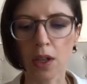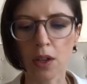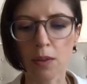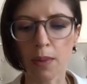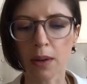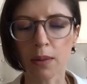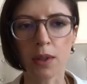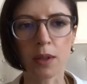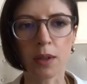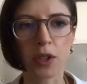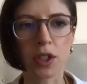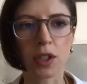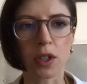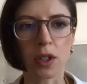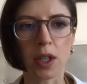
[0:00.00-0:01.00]
you, Madam
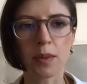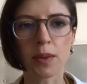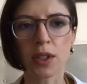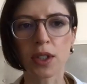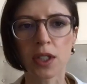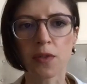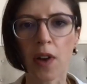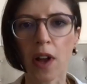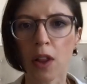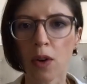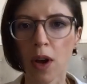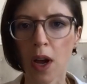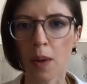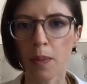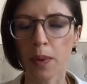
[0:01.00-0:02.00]
Commissioner. Let me just follow
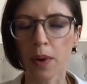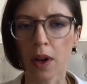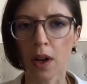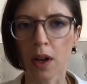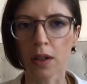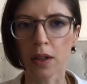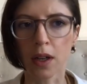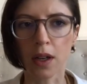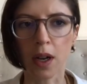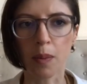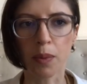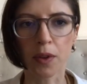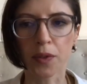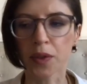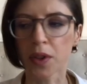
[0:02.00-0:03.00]
up on a
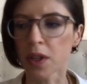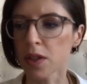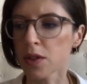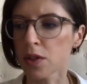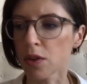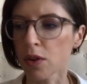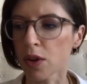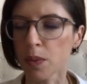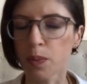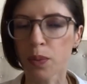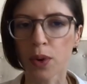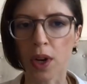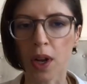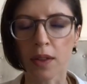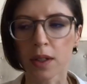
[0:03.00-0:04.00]
couple of things you already
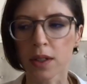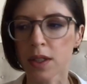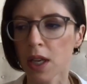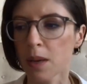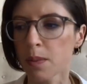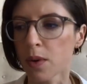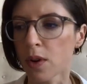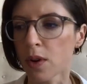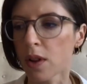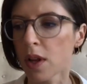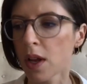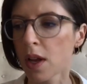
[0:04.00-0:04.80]
put on the table.